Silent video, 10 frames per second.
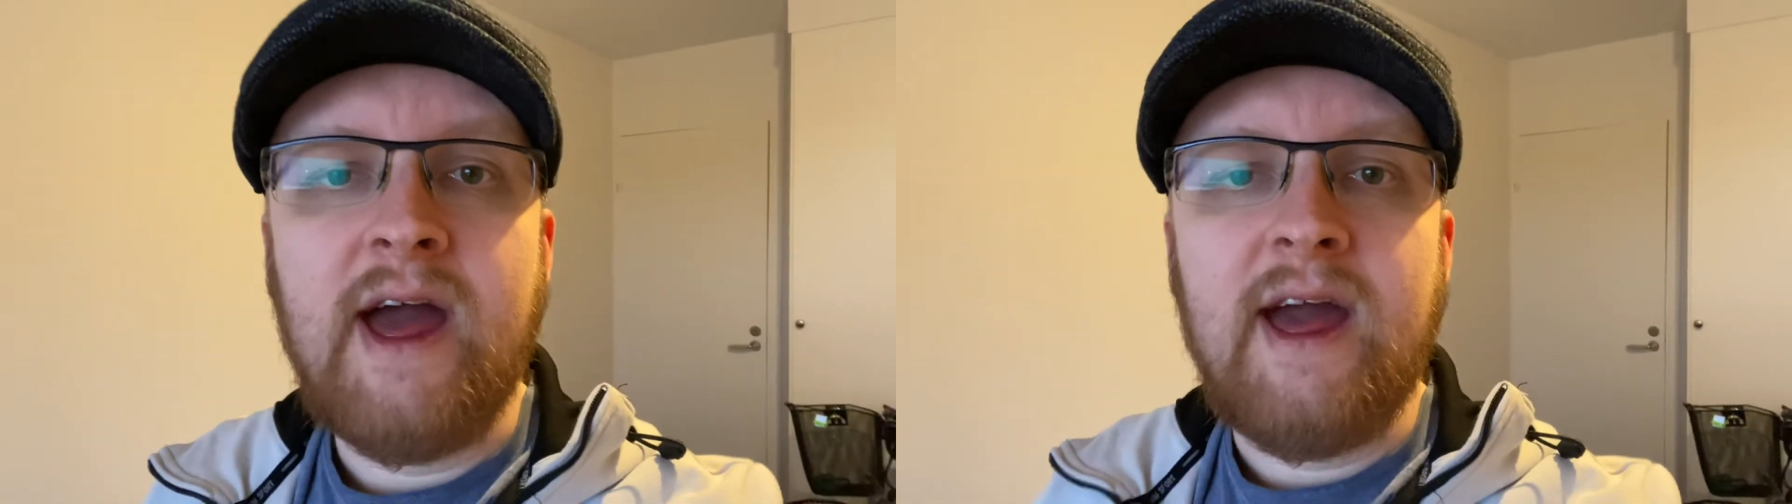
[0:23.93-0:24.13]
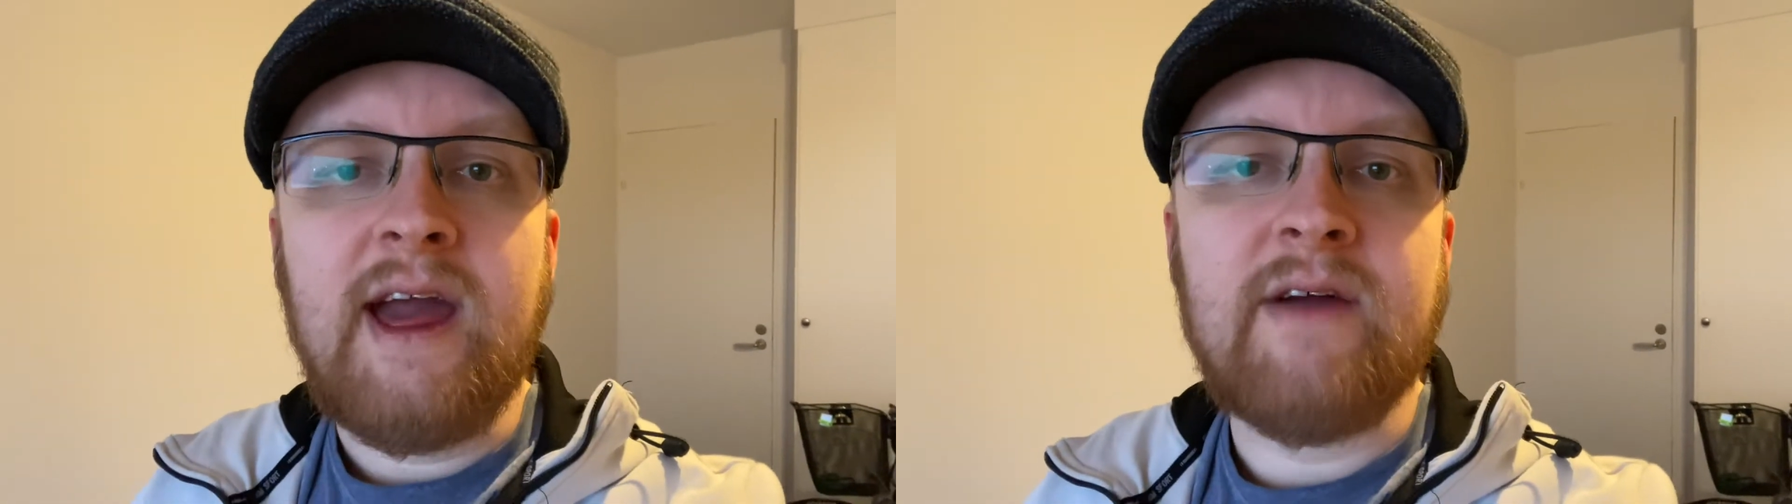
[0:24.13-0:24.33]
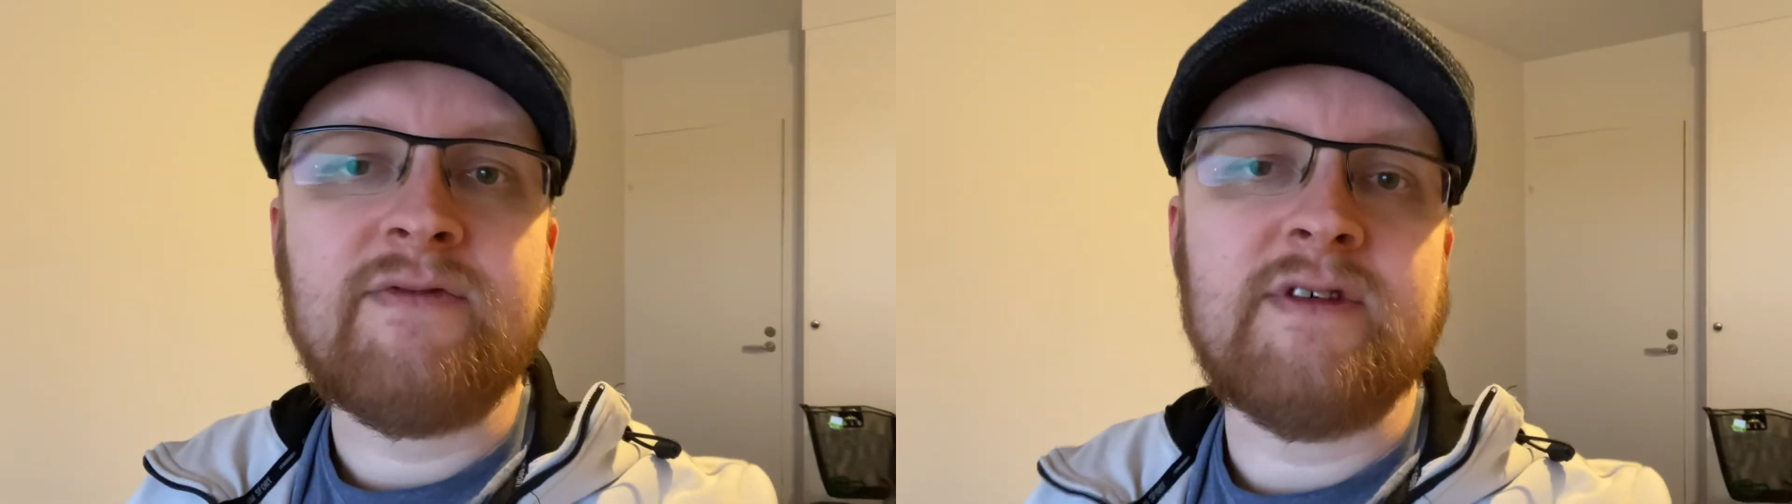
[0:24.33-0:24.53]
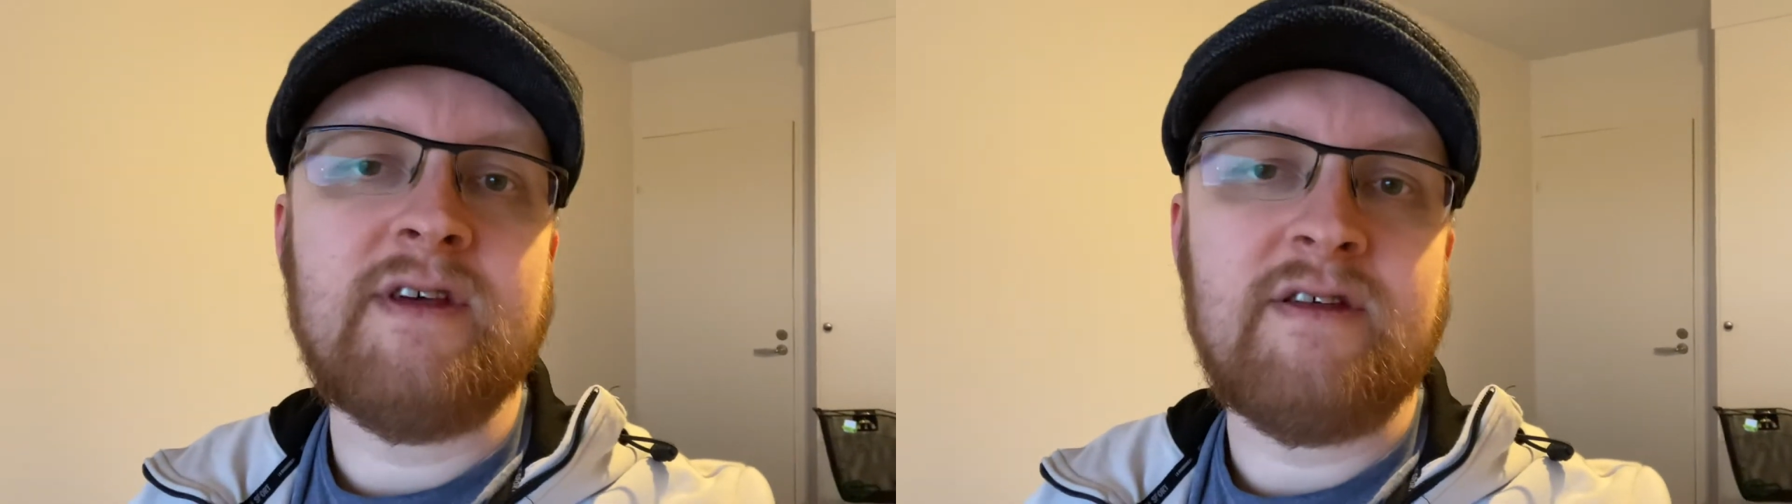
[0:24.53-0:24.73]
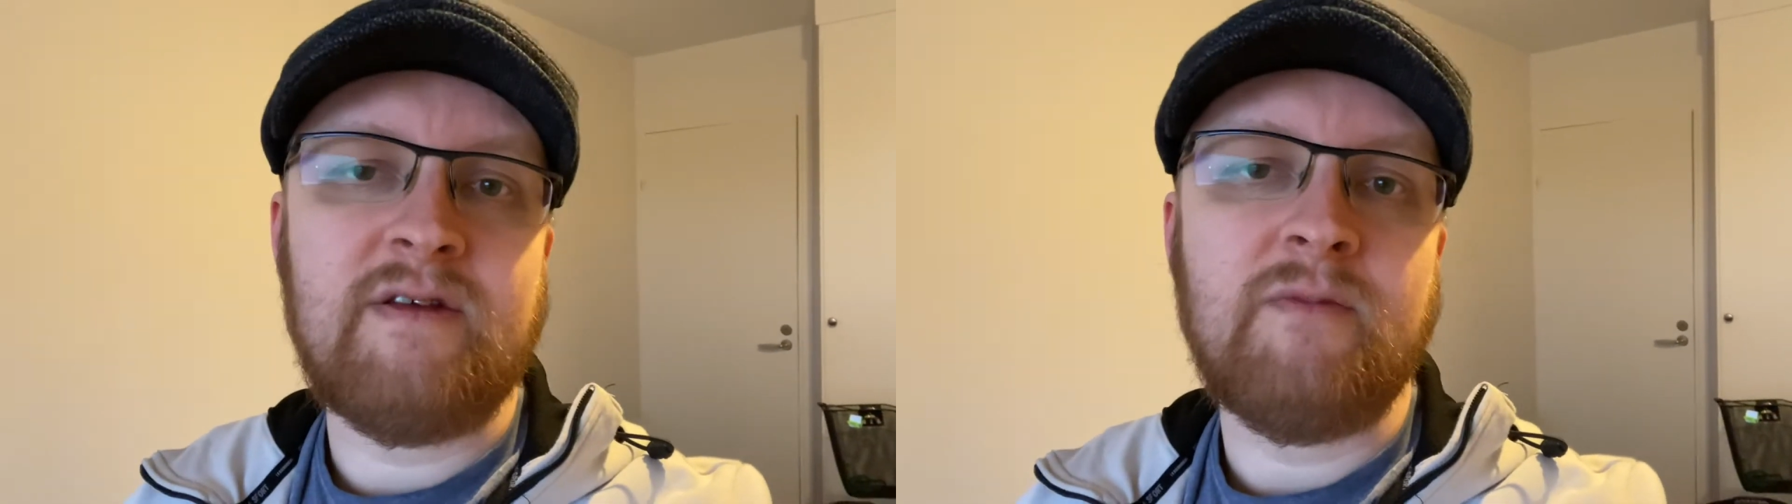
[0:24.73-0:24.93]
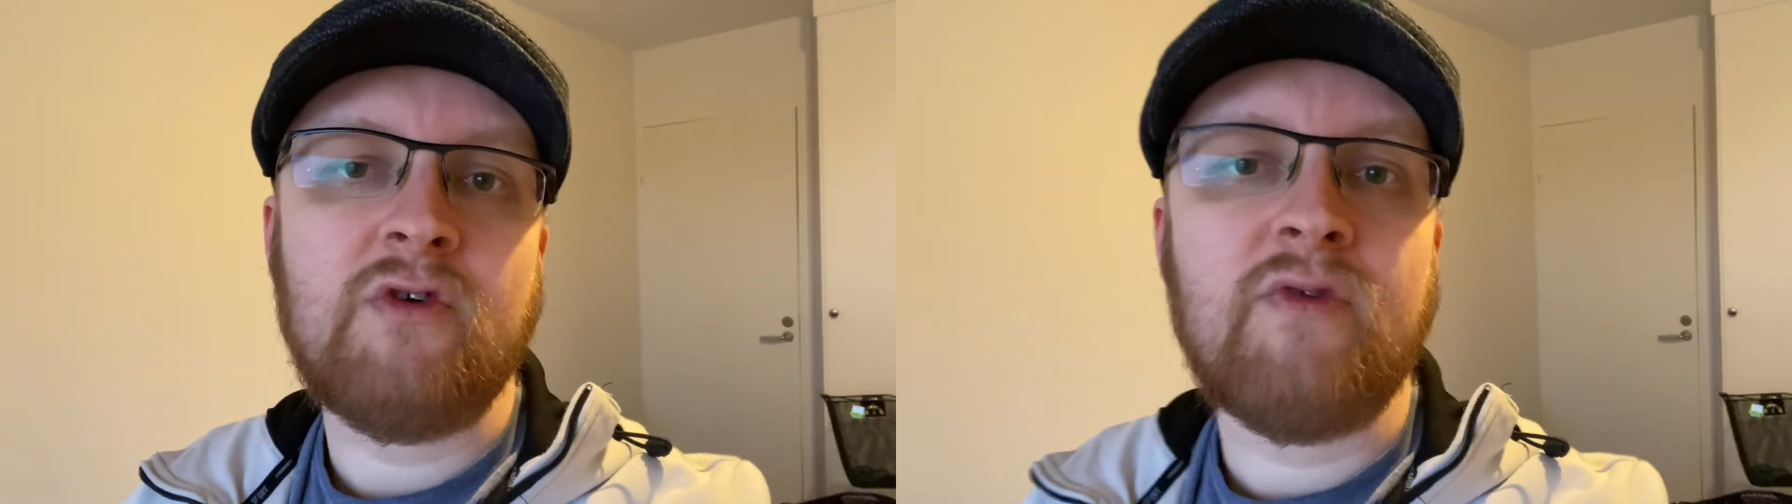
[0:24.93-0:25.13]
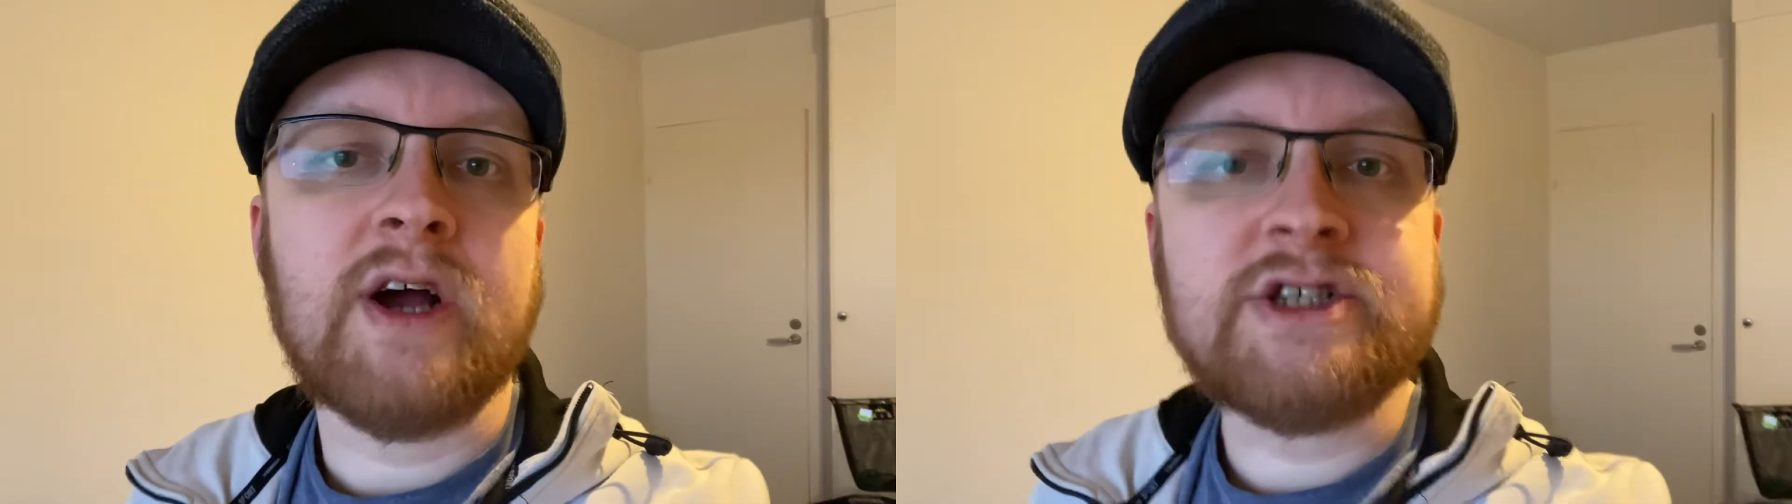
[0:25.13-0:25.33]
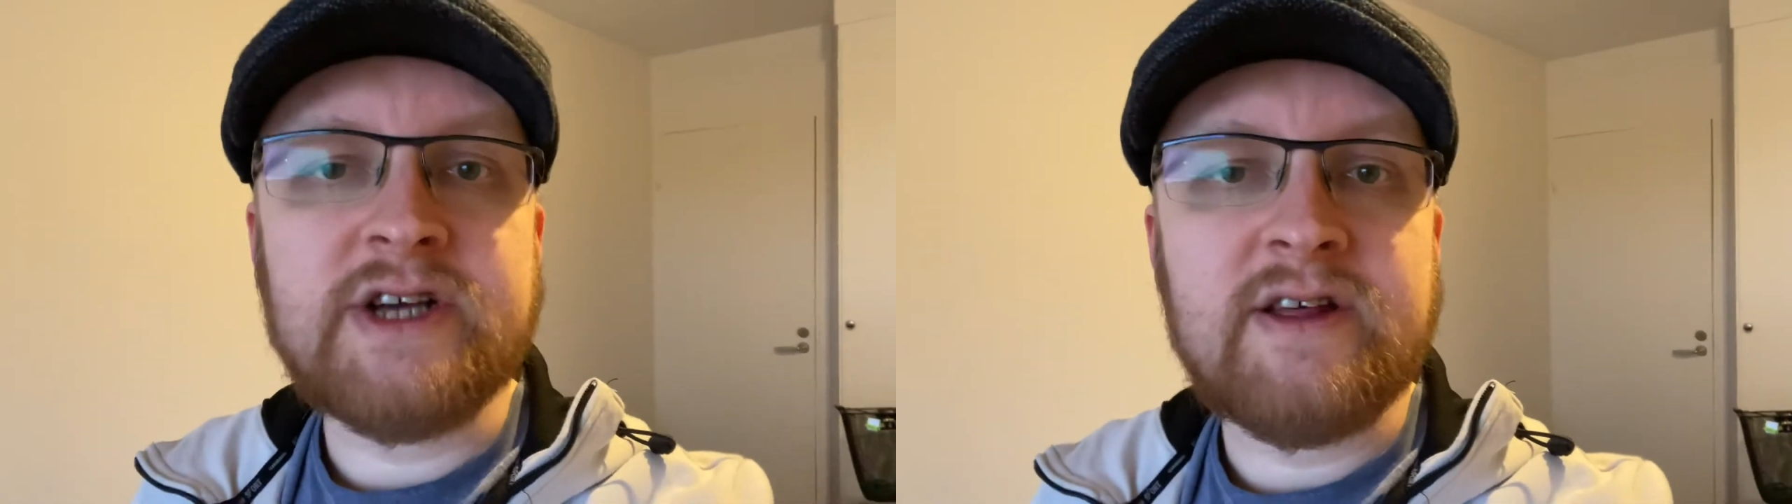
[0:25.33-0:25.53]
if the system
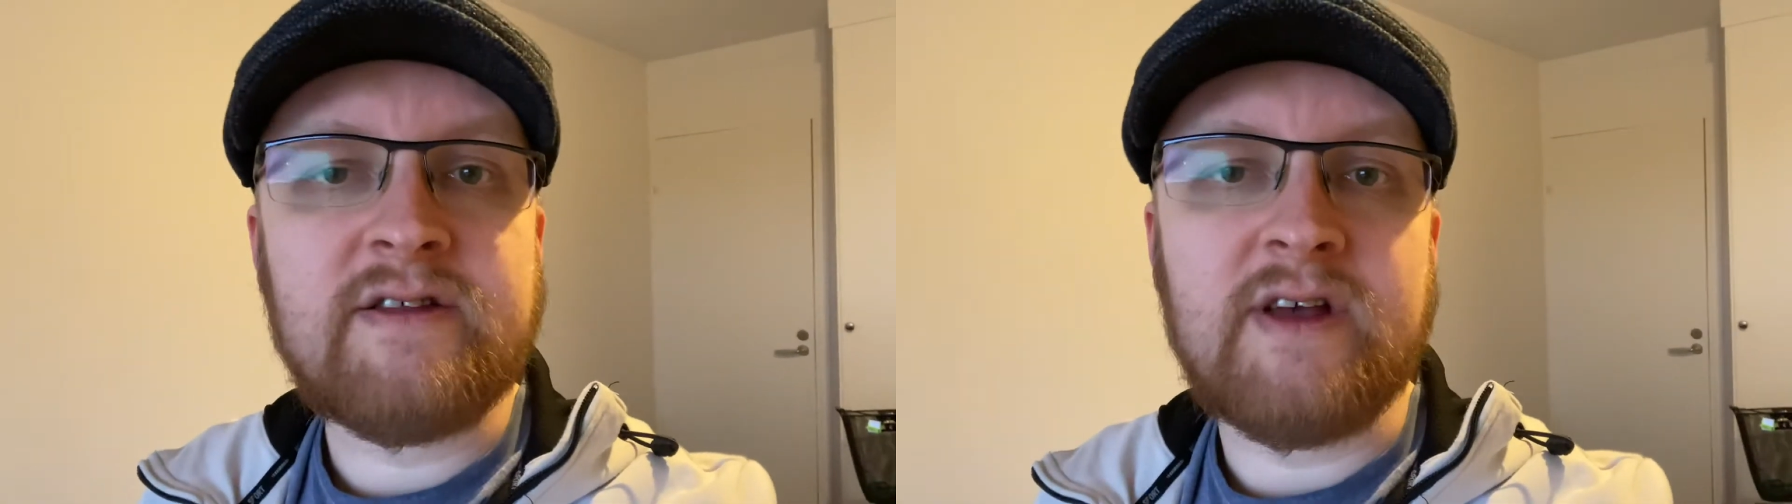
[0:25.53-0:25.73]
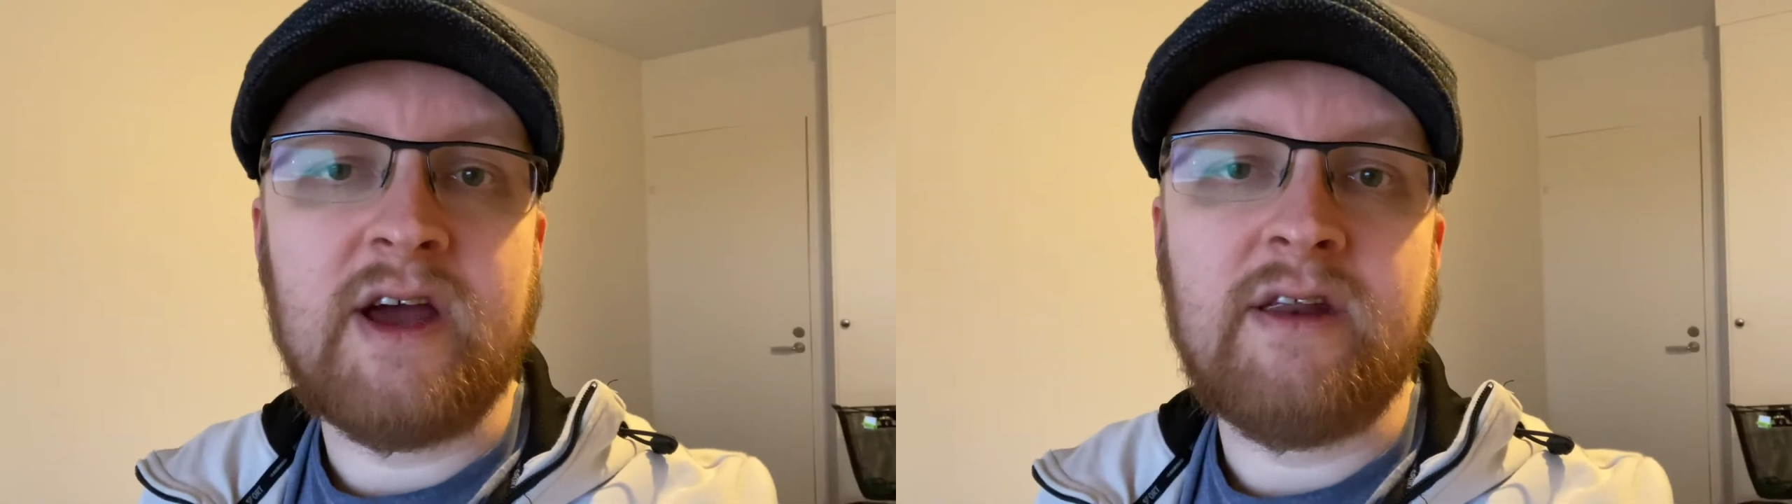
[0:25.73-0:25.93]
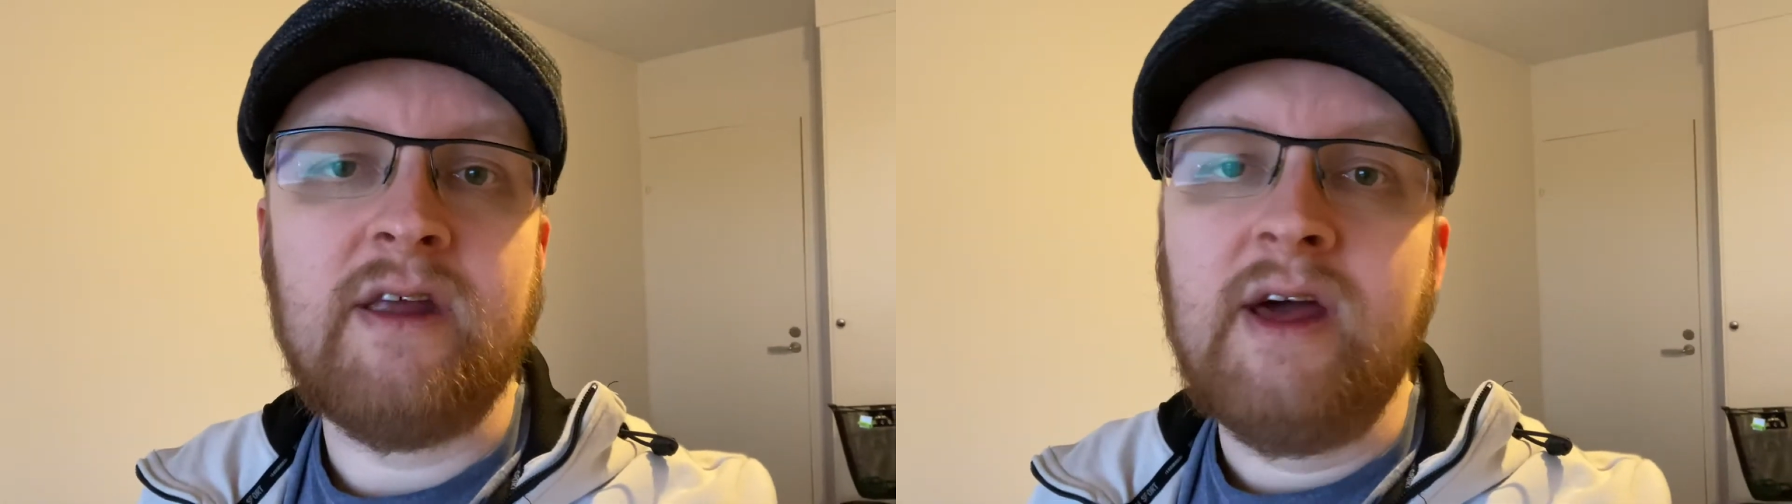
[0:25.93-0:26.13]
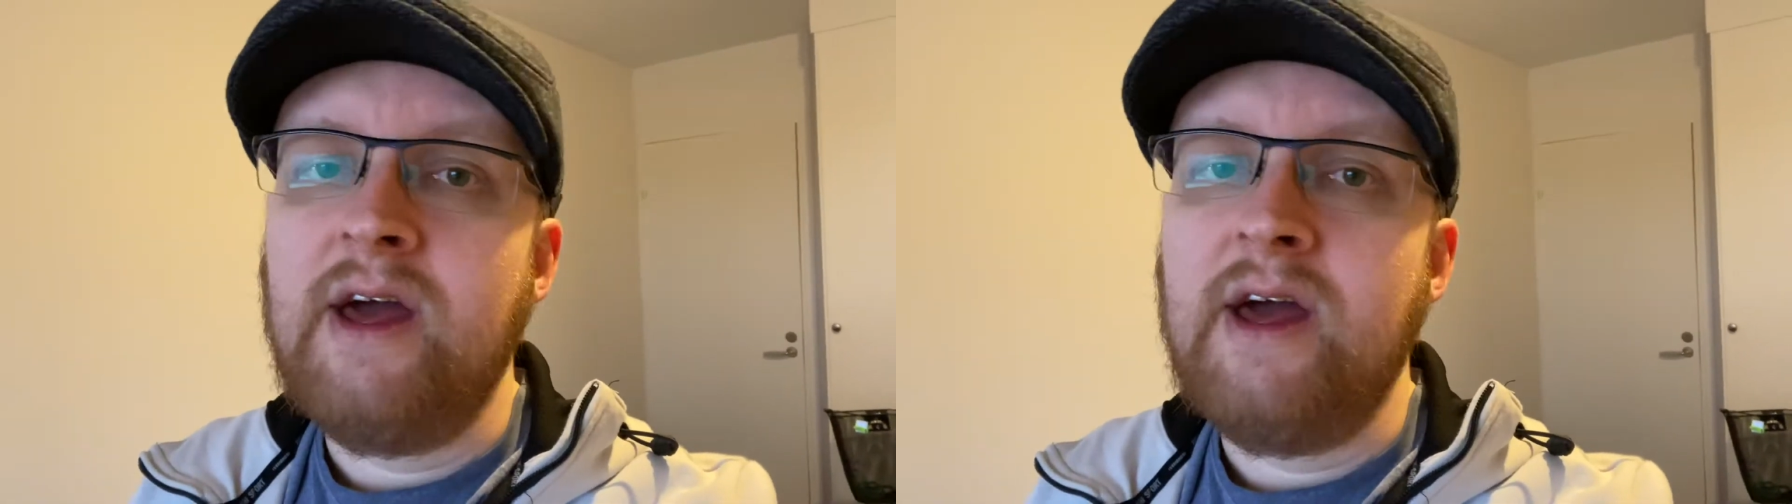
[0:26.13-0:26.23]
crashes, then